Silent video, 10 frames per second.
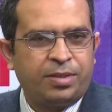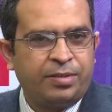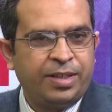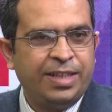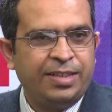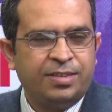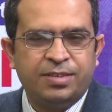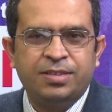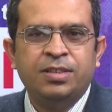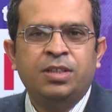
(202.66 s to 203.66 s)

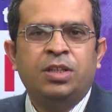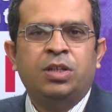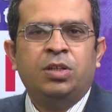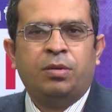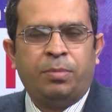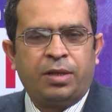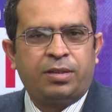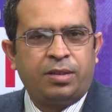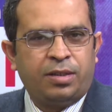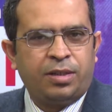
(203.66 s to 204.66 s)
readings.
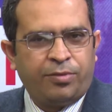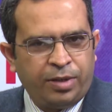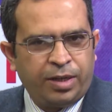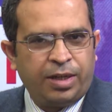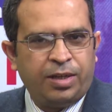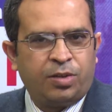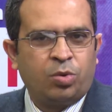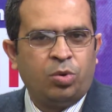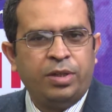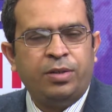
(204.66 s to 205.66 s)
But definitely a
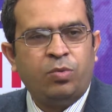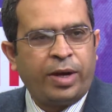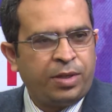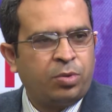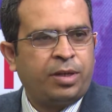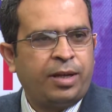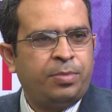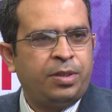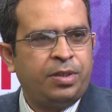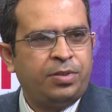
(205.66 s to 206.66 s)
role in white coat
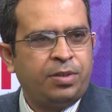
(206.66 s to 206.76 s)
hypertension,